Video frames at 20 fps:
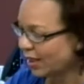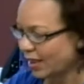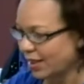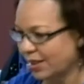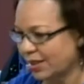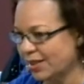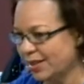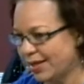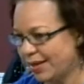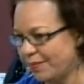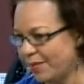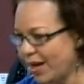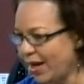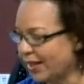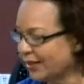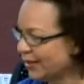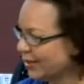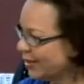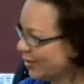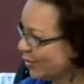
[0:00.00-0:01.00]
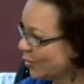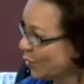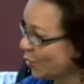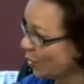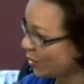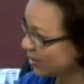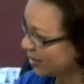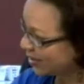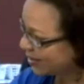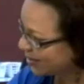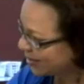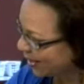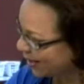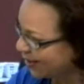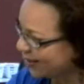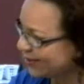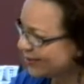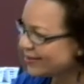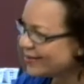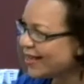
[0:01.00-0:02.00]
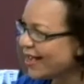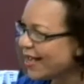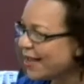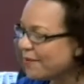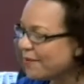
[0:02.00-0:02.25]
He came back and he did the course a second time.